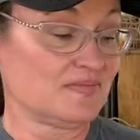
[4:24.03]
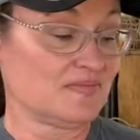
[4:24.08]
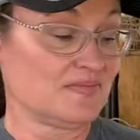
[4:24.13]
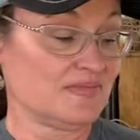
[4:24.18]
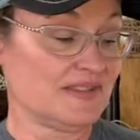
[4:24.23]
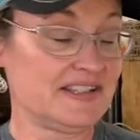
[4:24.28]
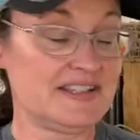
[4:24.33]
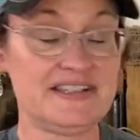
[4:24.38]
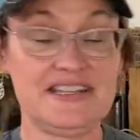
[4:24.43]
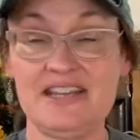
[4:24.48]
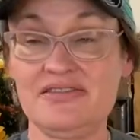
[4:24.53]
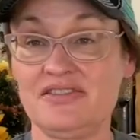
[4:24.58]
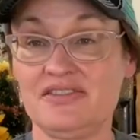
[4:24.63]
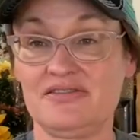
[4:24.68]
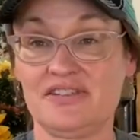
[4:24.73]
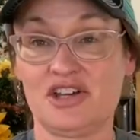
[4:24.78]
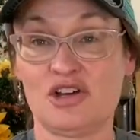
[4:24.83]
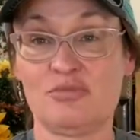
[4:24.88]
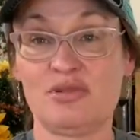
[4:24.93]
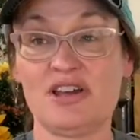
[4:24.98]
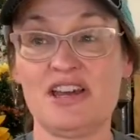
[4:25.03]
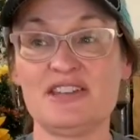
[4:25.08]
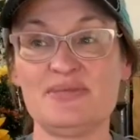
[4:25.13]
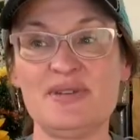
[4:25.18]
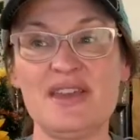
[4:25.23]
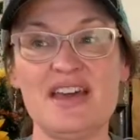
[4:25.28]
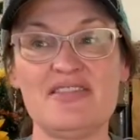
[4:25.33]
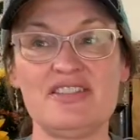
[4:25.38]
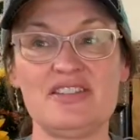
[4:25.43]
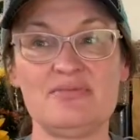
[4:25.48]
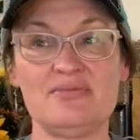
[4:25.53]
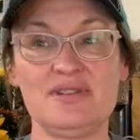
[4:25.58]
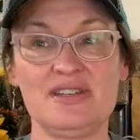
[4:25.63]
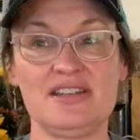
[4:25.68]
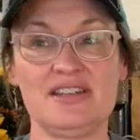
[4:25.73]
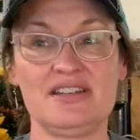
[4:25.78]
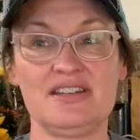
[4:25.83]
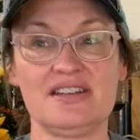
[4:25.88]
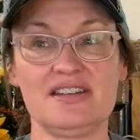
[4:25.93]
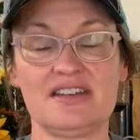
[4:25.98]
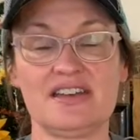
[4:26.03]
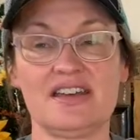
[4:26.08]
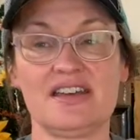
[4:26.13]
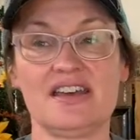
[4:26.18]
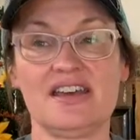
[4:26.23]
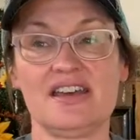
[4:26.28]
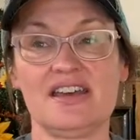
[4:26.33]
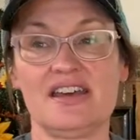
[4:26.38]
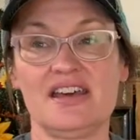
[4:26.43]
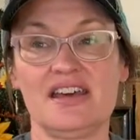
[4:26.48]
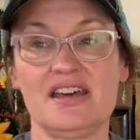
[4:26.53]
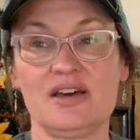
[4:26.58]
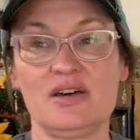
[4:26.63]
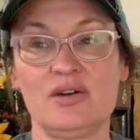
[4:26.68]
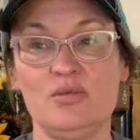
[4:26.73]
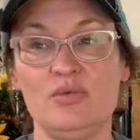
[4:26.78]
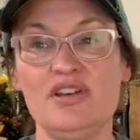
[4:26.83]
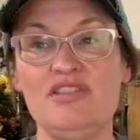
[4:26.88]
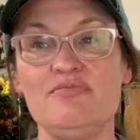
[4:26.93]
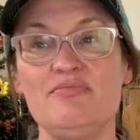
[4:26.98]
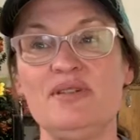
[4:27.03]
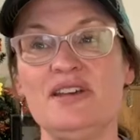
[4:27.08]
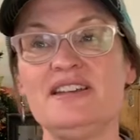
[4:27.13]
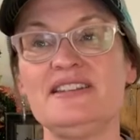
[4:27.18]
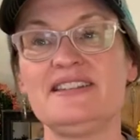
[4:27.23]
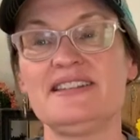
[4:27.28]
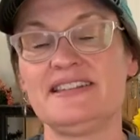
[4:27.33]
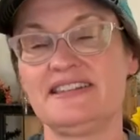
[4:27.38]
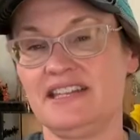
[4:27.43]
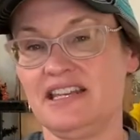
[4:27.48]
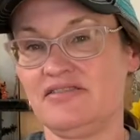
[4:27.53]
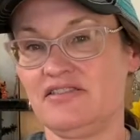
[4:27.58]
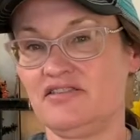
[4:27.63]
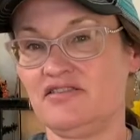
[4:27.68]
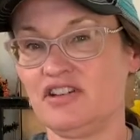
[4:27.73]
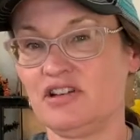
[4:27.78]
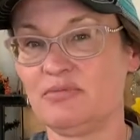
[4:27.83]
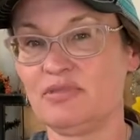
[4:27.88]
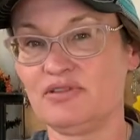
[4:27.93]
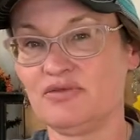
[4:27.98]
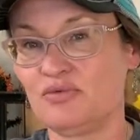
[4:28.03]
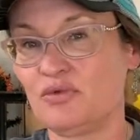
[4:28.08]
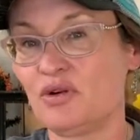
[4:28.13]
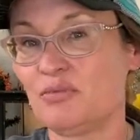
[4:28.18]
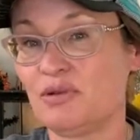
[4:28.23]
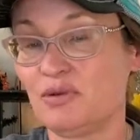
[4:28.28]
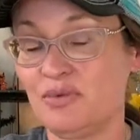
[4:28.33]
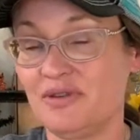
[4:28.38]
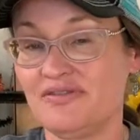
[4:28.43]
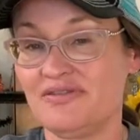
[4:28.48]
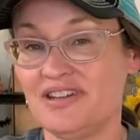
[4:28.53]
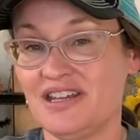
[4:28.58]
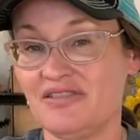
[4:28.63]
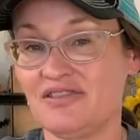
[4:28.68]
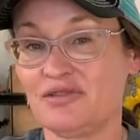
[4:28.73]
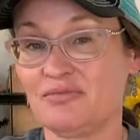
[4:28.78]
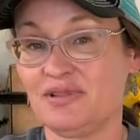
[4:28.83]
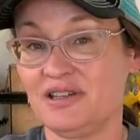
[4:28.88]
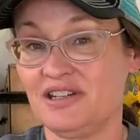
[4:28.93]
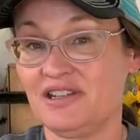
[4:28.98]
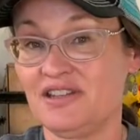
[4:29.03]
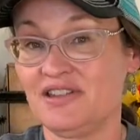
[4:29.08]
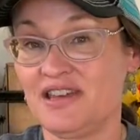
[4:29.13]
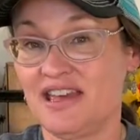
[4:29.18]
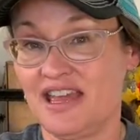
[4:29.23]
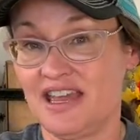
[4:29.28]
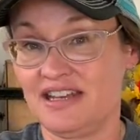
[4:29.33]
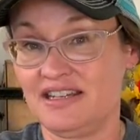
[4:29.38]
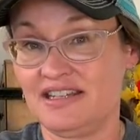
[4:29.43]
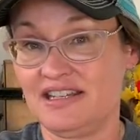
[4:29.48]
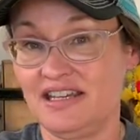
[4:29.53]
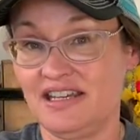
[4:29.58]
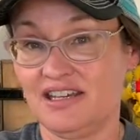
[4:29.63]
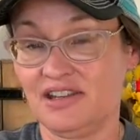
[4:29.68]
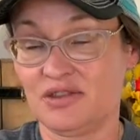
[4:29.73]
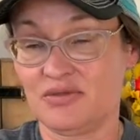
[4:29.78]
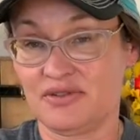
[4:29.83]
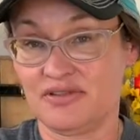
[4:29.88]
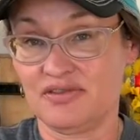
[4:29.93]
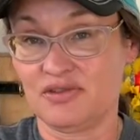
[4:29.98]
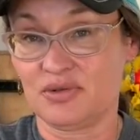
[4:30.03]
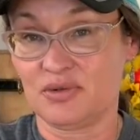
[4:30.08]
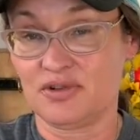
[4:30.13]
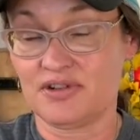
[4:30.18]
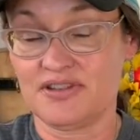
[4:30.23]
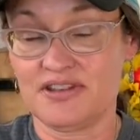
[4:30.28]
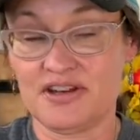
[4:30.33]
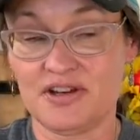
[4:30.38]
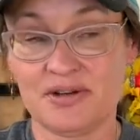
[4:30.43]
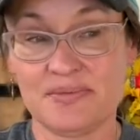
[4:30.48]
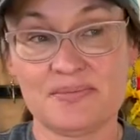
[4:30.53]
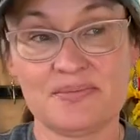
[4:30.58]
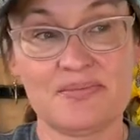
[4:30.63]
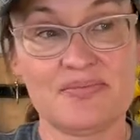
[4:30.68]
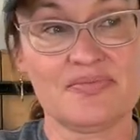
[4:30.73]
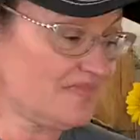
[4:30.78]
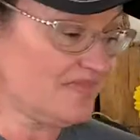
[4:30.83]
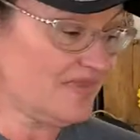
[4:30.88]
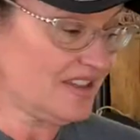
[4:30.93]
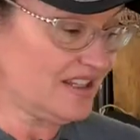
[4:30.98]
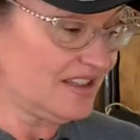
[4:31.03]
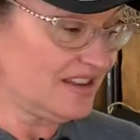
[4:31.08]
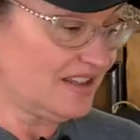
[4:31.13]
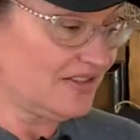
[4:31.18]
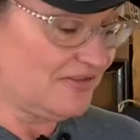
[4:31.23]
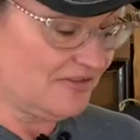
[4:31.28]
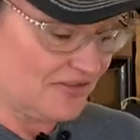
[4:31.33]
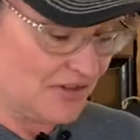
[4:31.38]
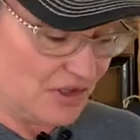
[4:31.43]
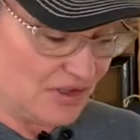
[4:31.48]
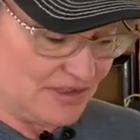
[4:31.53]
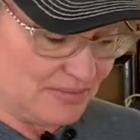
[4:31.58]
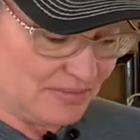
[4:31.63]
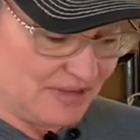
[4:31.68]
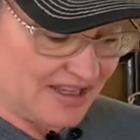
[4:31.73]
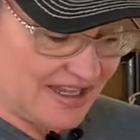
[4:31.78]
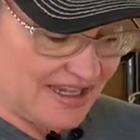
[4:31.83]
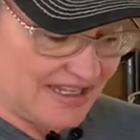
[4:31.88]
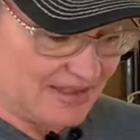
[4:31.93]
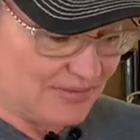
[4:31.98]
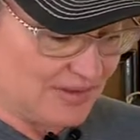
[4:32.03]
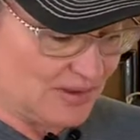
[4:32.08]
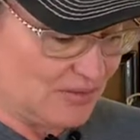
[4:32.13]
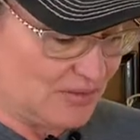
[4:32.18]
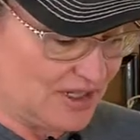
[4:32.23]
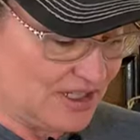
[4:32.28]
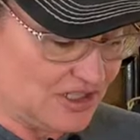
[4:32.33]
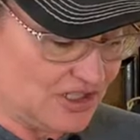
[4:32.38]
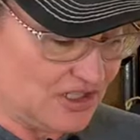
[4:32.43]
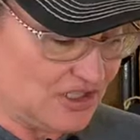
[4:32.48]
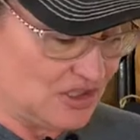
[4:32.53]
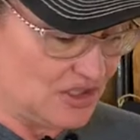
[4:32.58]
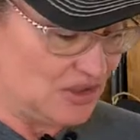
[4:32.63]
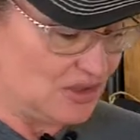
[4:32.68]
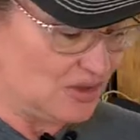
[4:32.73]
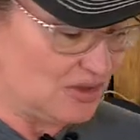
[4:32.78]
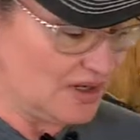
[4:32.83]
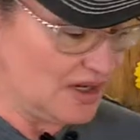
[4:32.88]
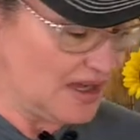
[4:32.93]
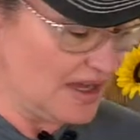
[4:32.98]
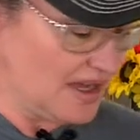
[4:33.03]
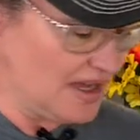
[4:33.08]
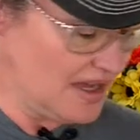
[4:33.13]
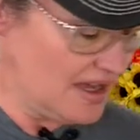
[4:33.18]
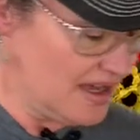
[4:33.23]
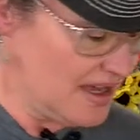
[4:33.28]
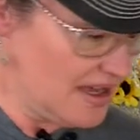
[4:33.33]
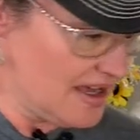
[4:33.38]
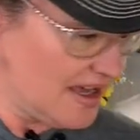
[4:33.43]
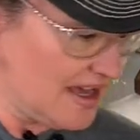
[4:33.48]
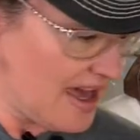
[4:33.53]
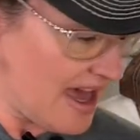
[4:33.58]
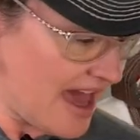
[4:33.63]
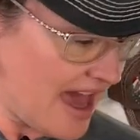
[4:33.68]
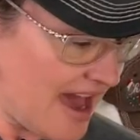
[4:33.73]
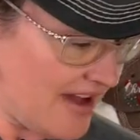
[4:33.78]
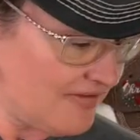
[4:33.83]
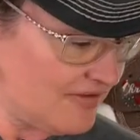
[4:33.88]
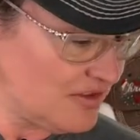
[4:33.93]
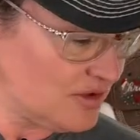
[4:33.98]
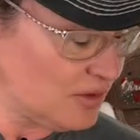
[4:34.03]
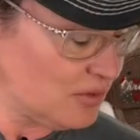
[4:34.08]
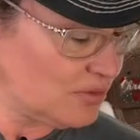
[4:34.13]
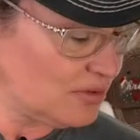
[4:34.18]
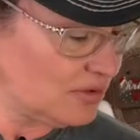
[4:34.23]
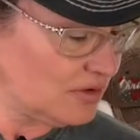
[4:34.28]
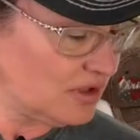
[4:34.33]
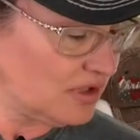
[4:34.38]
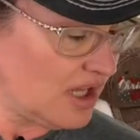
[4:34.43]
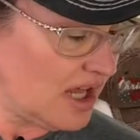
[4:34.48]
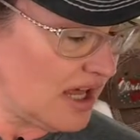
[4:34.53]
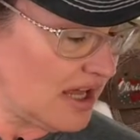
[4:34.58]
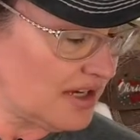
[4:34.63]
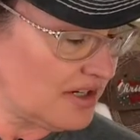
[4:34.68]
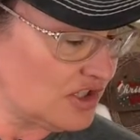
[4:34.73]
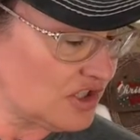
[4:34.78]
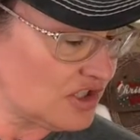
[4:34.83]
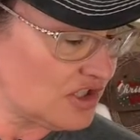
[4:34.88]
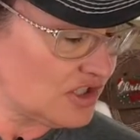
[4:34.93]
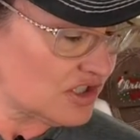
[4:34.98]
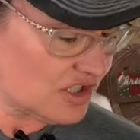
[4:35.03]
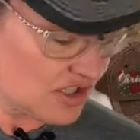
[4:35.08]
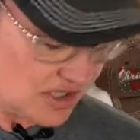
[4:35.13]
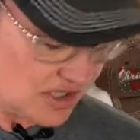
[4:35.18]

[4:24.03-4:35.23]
Stephenville because we haven't been, we've been to Stephenville before, but we've never been to the antique and thrift stores there. The first place we went to after lunch